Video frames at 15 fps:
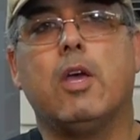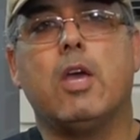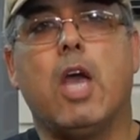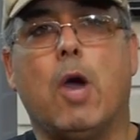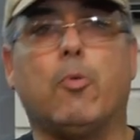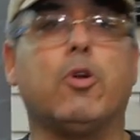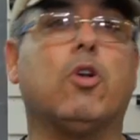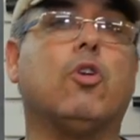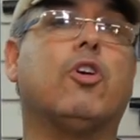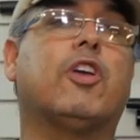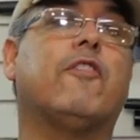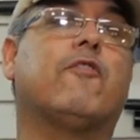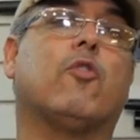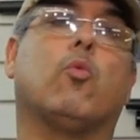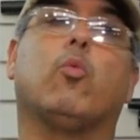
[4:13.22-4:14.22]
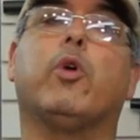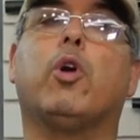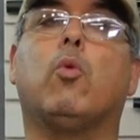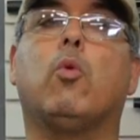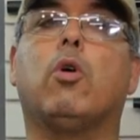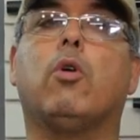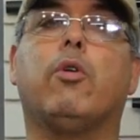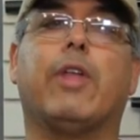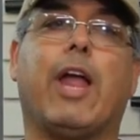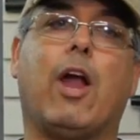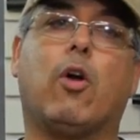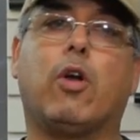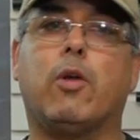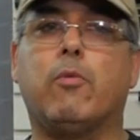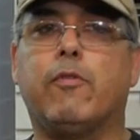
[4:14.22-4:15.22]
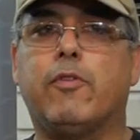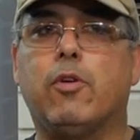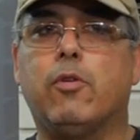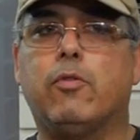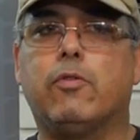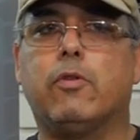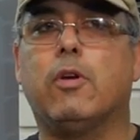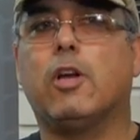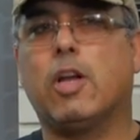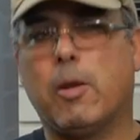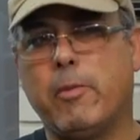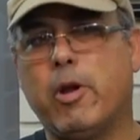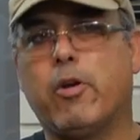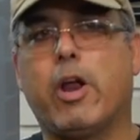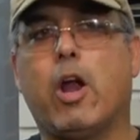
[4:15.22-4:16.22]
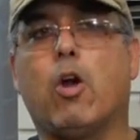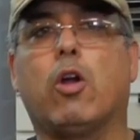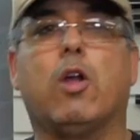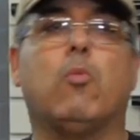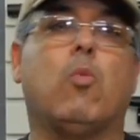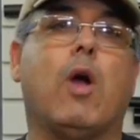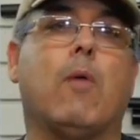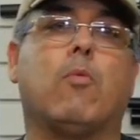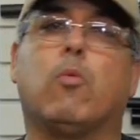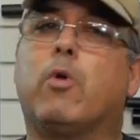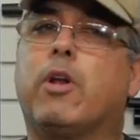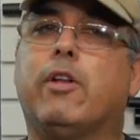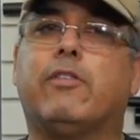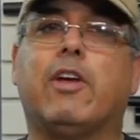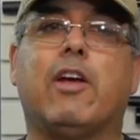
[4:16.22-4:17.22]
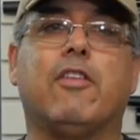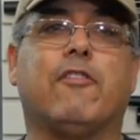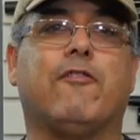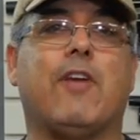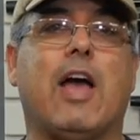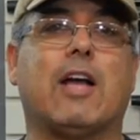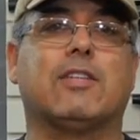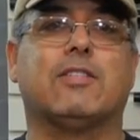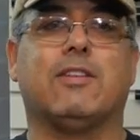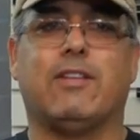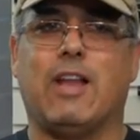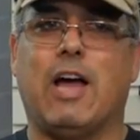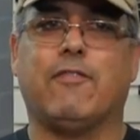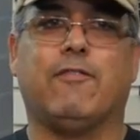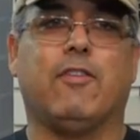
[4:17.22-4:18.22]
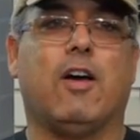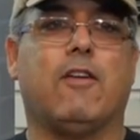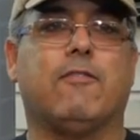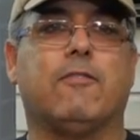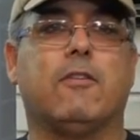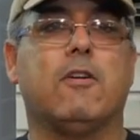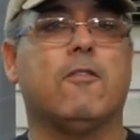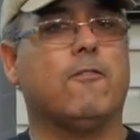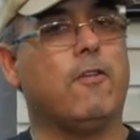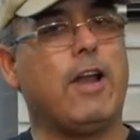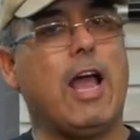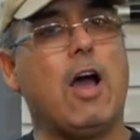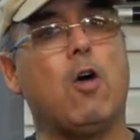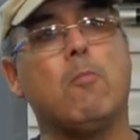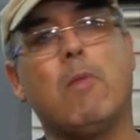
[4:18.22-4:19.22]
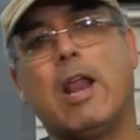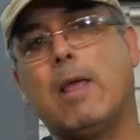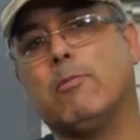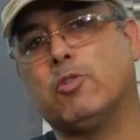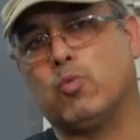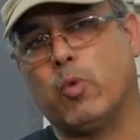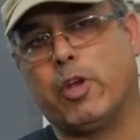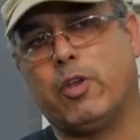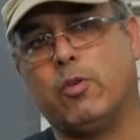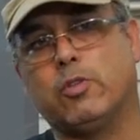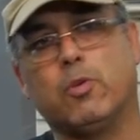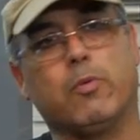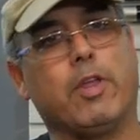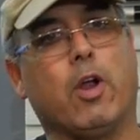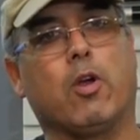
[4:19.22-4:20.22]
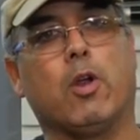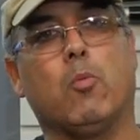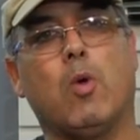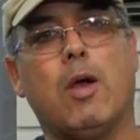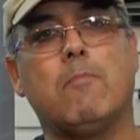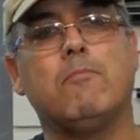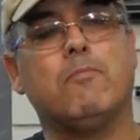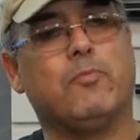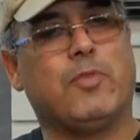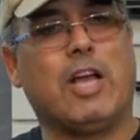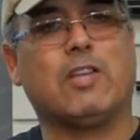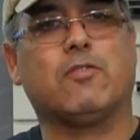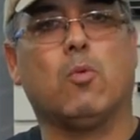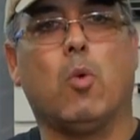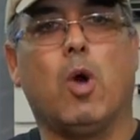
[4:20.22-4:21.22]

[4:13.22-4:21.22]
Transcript: And when you're looking for real-world airgun reviews, come here to Airgun Web, where we're going to tell you the facts, not fluff. For now, my name is Rick Eutsler with Airgun Web. Thanks for